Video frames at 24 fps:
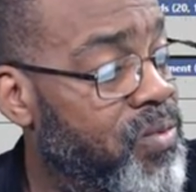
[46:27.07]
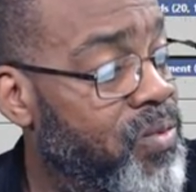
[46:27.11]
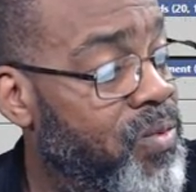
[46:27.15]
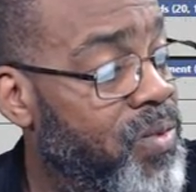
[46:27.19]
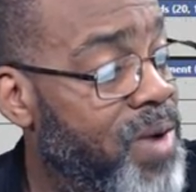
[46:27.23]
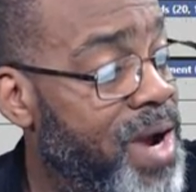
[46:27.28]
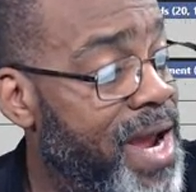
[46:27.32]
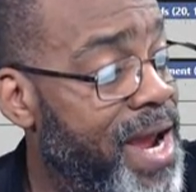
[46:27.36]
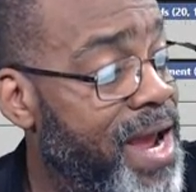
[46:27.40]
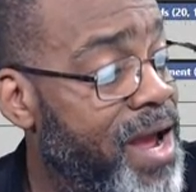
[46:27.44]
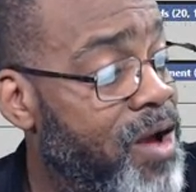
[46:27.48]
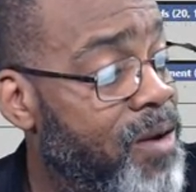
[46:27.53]

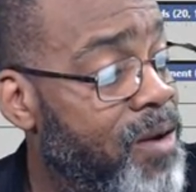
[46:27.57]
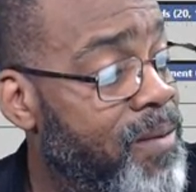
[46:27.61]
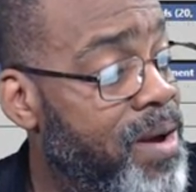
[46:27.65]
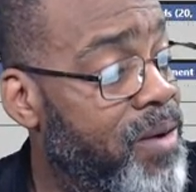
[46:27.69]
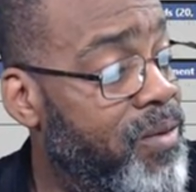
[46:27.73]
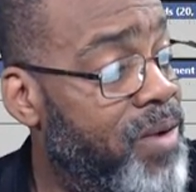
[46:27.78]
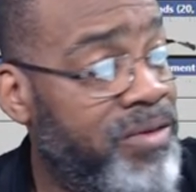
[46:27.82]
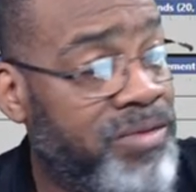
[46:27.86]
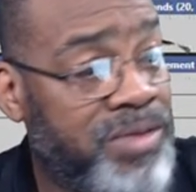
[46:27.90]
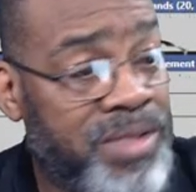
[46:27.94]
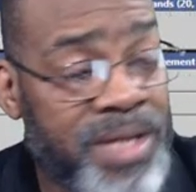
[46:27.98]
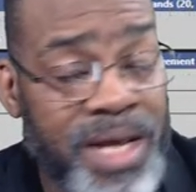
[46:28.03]
wow, my
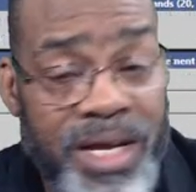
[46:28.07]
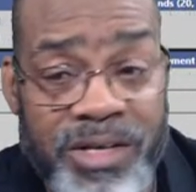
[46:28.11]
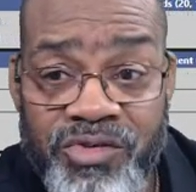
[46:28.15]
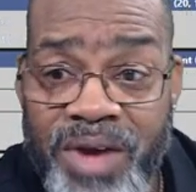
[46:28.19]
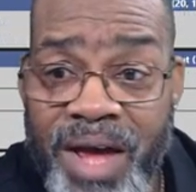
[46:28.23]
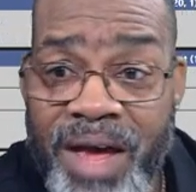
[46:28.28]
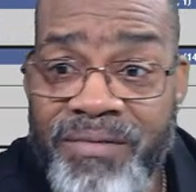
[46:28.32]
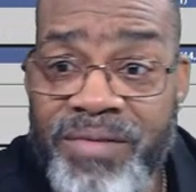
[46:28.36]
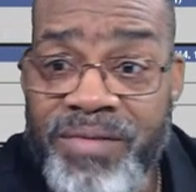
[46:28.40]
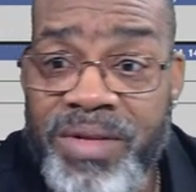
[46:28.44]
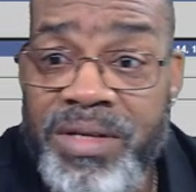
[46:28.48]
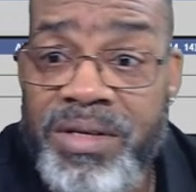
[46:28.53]
wife's not
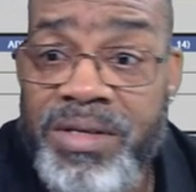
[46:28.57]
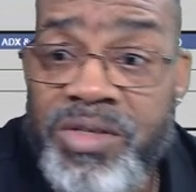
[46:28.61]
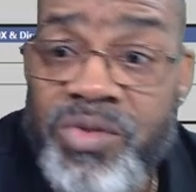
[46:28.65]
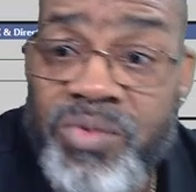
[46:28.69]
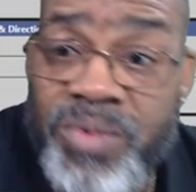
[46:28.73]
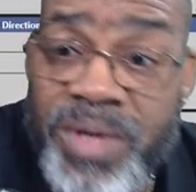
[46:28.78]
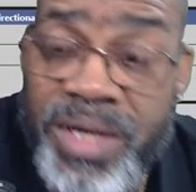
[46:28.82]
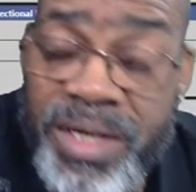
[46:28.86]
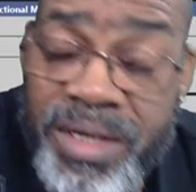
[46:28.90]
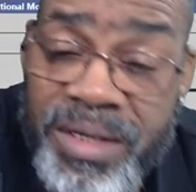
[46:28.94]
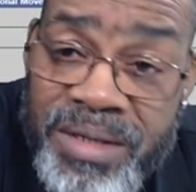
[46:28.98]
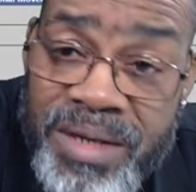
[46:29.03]
traveling this
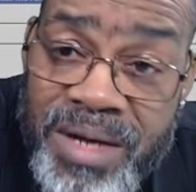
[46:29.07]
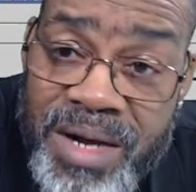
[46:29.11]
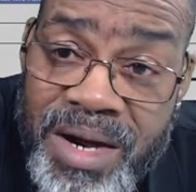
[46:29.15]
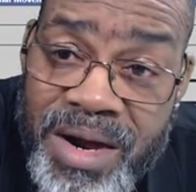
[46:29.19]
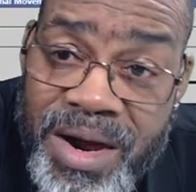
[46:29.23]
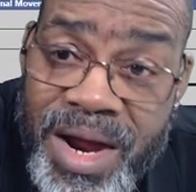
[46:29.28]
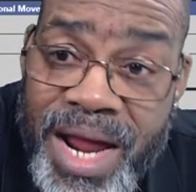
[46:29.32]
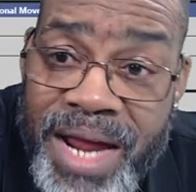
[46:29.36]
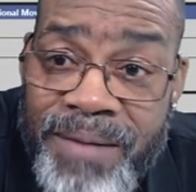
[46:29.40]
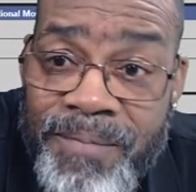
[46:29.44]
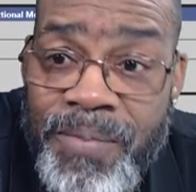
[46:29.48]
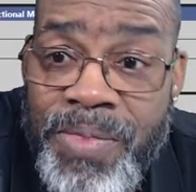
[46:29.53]
week. All
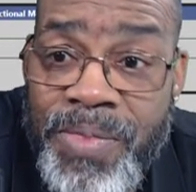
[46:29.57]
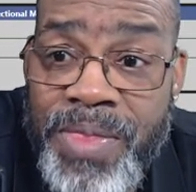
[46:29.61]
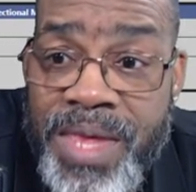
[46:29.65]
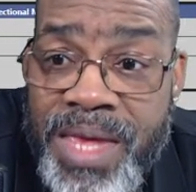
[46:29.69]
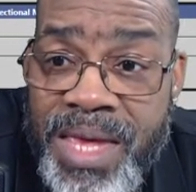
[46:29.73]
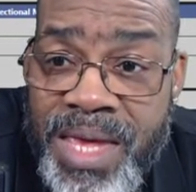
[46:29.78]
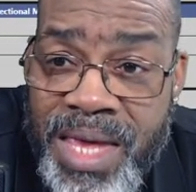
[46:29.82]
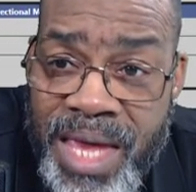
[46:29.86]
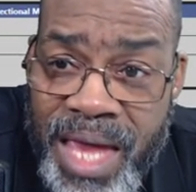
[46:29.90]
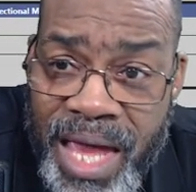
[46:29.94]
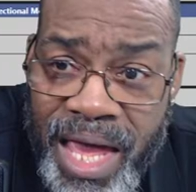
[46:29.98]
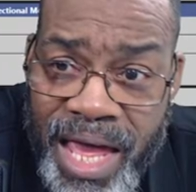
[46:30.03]
right.
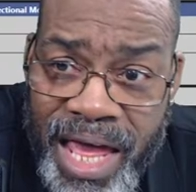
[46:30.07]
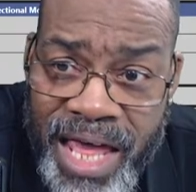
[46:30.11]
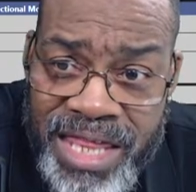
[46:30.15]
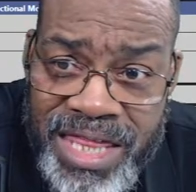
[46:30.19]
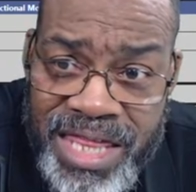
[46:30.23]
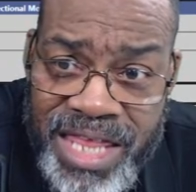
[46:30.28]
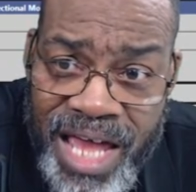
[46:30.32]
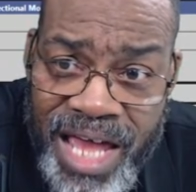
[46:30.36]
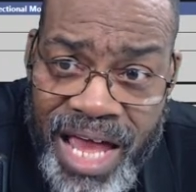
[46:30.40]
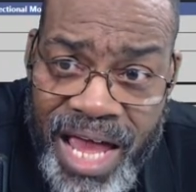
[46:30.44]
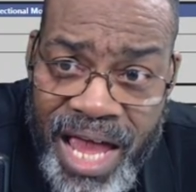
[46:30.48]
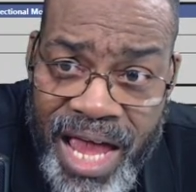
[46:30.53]
And
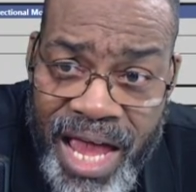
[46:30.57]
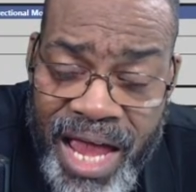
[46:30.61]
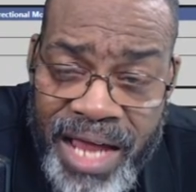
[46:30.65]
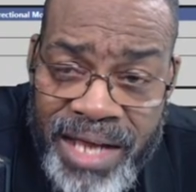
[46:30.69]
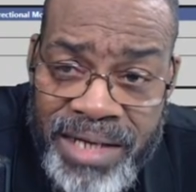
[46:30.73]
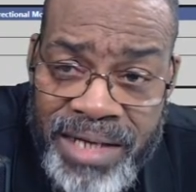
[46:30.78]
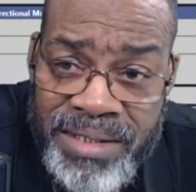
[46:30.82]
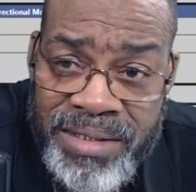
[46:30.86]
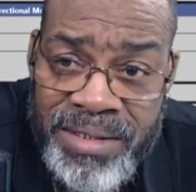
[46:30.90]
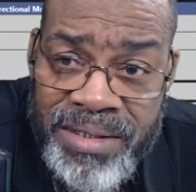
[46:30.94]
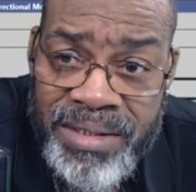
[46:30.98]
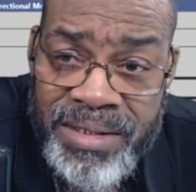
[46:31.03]

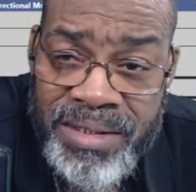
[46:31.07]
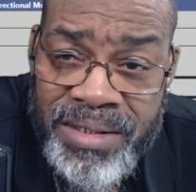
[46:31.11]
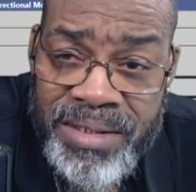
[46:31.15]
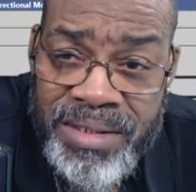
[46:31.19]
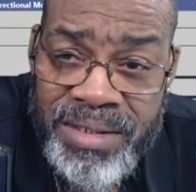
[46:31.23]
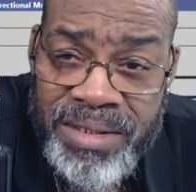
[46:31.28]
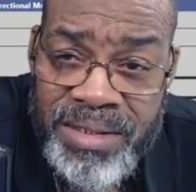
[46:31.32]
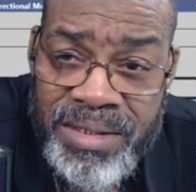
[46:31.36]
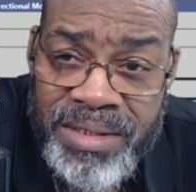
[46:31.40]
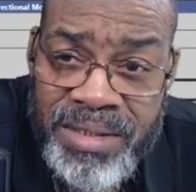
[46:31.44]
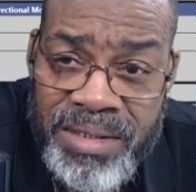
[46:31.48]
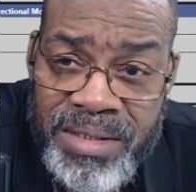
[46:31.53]
then
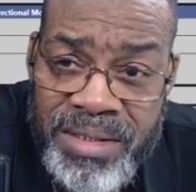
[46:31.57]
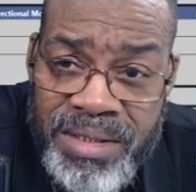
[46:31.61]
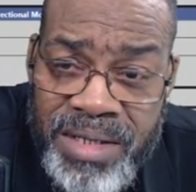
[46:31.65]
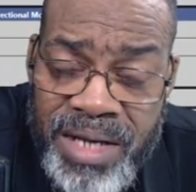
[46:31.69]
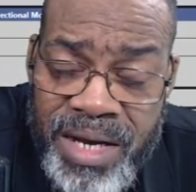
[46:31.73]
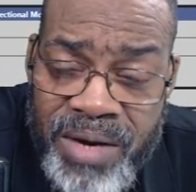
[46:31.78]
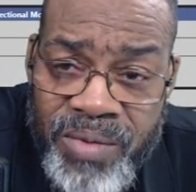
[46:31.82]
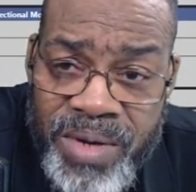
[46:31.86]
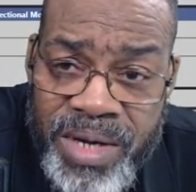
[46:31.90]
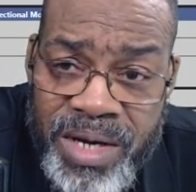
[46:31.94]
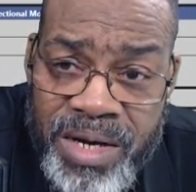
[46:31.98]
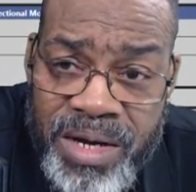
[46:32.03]

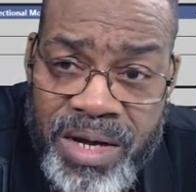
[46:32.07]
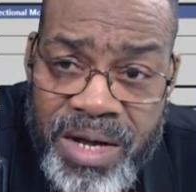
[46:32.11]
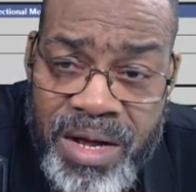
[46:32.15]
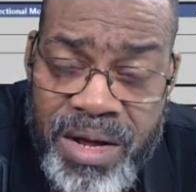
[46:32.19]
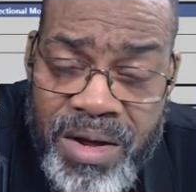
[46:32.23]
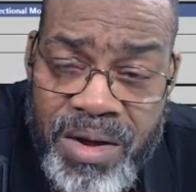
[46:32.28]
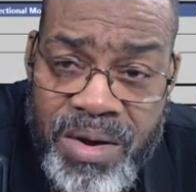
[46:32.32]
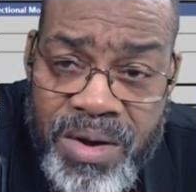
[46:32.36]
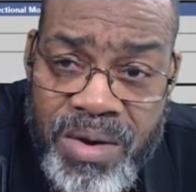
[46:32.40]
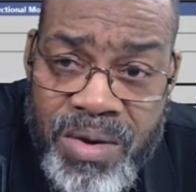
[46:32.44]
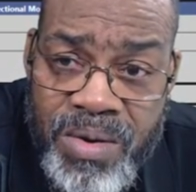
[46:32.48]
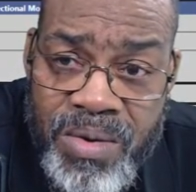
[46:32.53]
there we
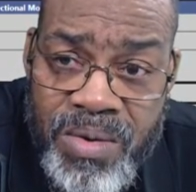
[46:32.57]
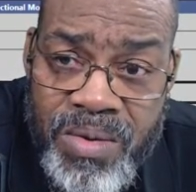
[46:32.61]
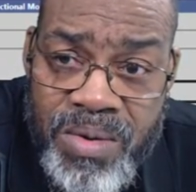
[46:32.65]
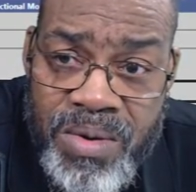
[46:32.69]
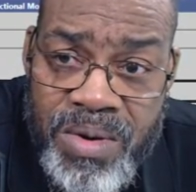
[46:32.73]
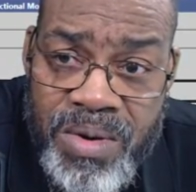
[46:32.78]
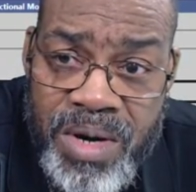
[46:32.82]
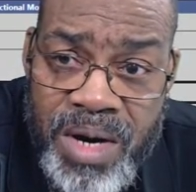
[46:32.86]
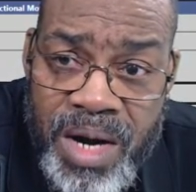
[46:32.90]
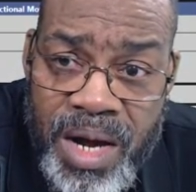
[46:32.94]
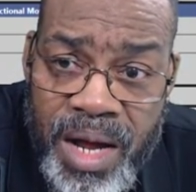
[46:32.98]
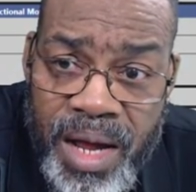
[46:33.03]

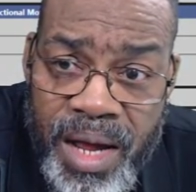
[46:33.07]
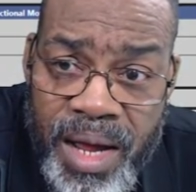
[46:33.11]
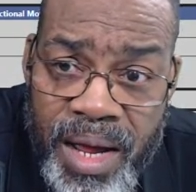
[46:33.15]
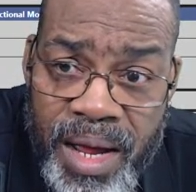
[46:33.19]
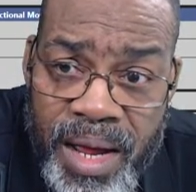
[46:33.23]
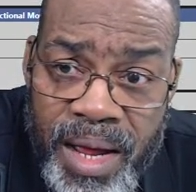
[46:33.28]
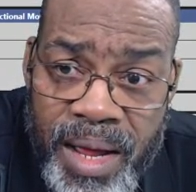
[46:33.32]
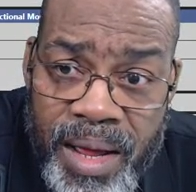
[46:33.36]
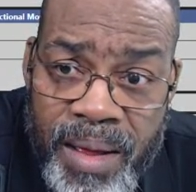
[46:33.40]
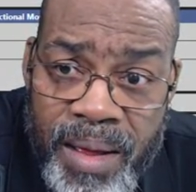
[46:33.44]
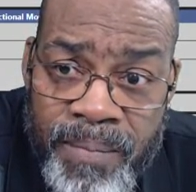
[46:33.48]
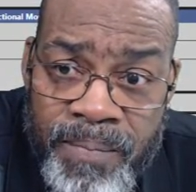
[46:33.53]
go.
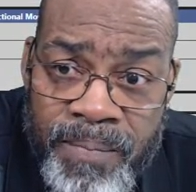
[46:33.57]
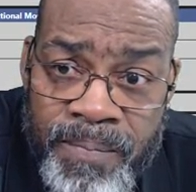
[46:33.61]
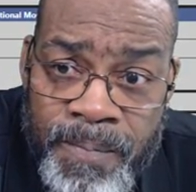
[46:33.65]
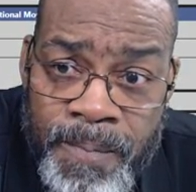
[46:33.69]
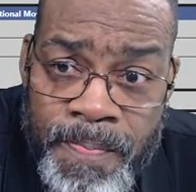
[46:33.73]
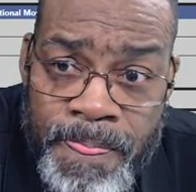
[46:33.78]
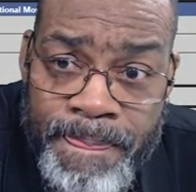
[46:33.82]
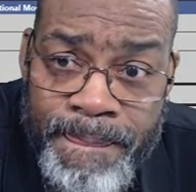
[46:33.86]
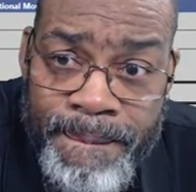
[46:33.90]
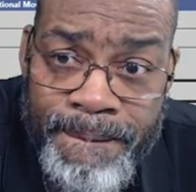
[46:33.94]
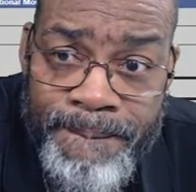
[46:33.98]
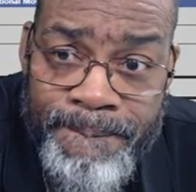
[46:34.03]
Um,
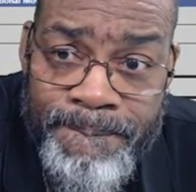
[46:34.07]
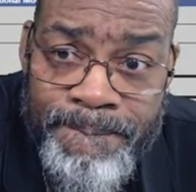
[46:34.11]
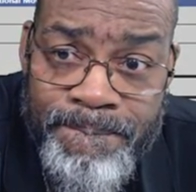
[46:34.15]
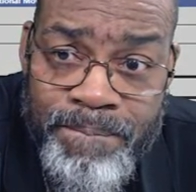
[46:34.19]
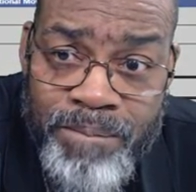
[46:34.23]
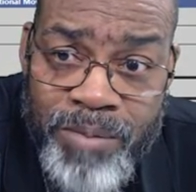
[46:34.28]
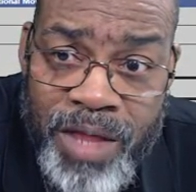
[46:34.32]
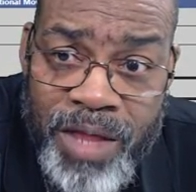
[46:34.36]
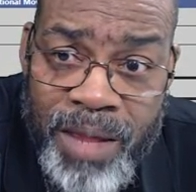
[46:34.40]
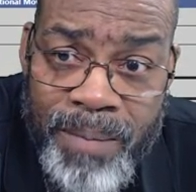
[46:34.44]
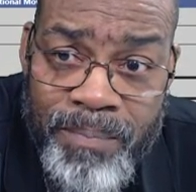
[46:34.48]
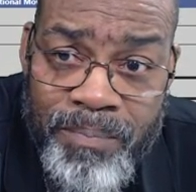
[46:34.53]

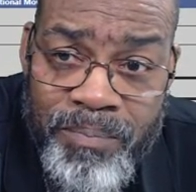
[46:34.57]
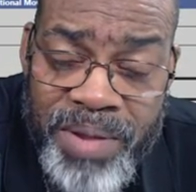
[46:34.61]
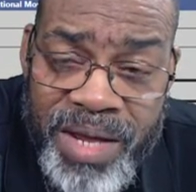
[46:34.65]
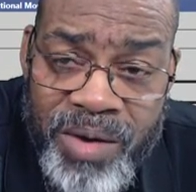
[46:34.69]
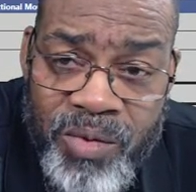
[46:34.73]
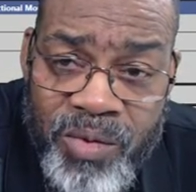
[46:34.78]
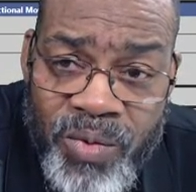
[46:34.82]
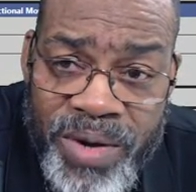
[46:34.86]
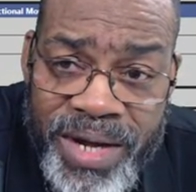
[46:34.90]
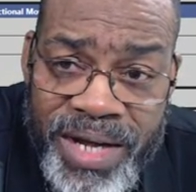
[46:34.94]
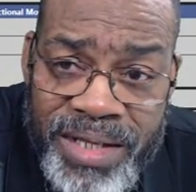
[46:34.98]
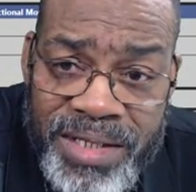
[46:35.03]

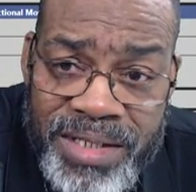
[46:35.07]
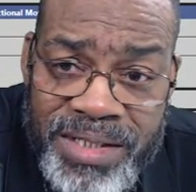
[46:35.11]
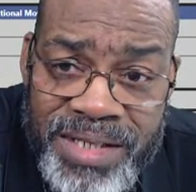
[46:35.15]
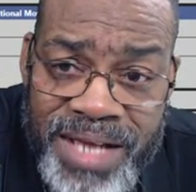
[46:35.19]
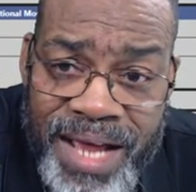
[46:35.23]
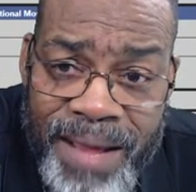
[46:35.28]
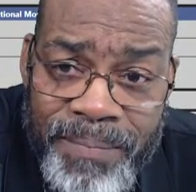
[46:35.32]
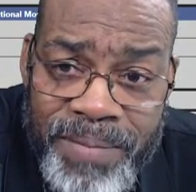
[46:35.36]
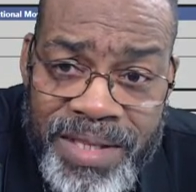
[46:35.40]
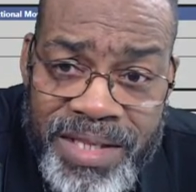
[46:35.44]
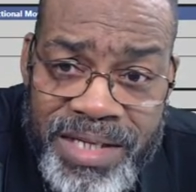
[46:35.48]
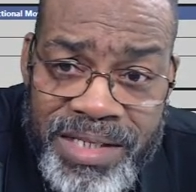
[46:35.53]
big wick at the
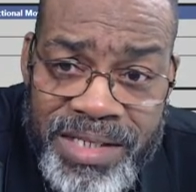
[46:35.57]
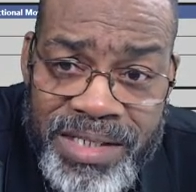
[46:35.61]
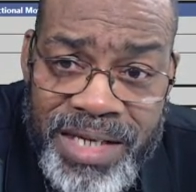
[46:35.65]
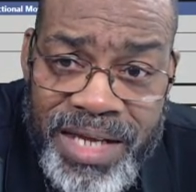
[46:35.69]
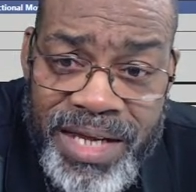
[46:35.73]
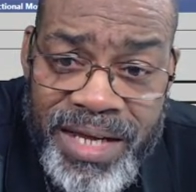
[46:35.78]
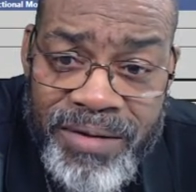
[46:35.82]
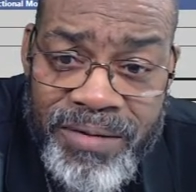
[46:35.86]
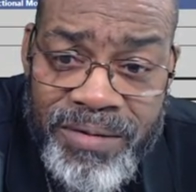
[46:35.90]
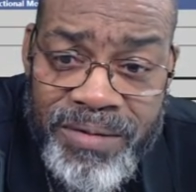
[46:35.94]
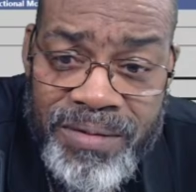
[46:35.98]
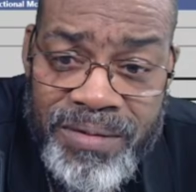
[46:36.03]
top of this
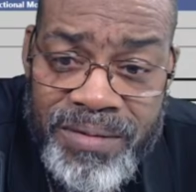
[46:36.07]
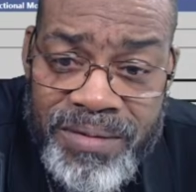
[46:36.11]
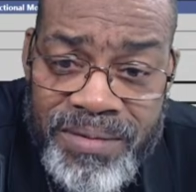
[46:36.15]
candle.